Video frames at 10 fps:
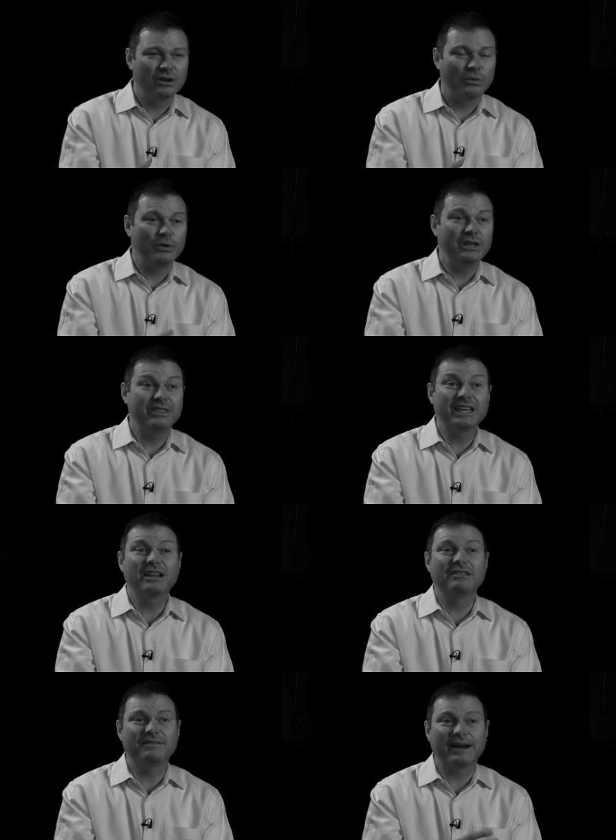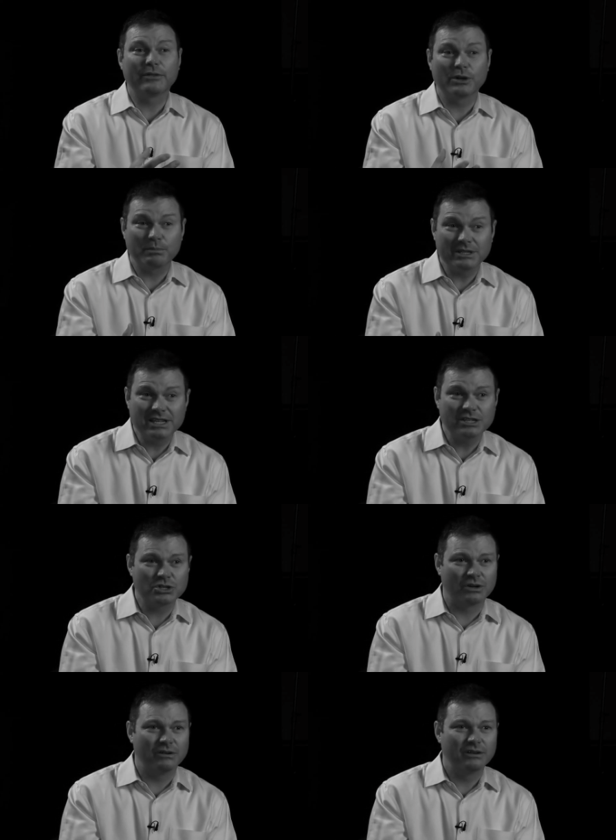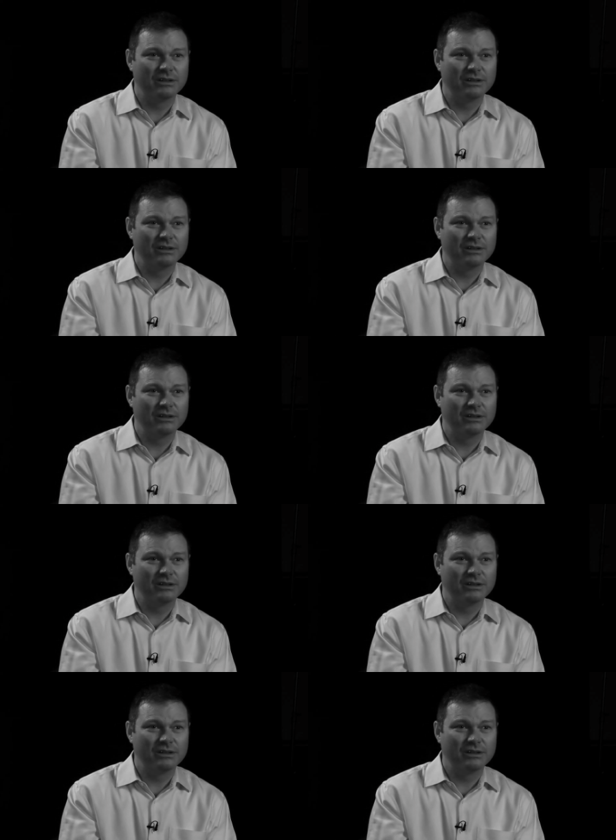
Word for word: we then unveil their potential.